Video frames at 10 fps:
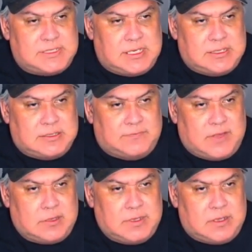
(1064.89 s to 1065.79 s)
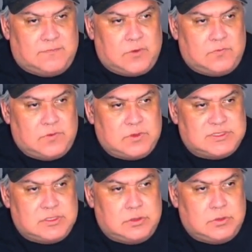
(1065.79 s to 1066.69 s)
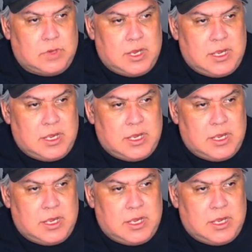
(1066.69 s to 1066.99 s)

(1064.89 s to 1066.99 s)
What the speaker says: in the development of Volvo's new